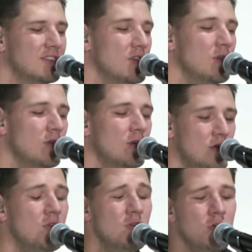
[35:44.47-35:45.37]
you
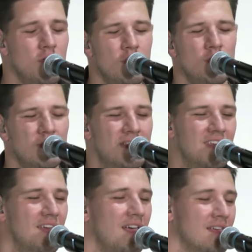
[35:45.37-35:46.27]

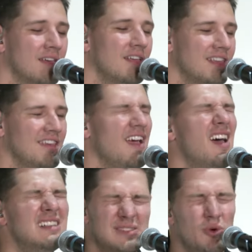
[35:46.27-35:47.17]
can.
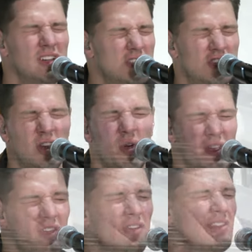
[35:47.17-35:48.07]
Yes, what you
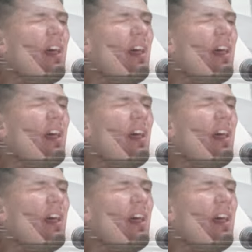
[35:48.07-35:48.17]
can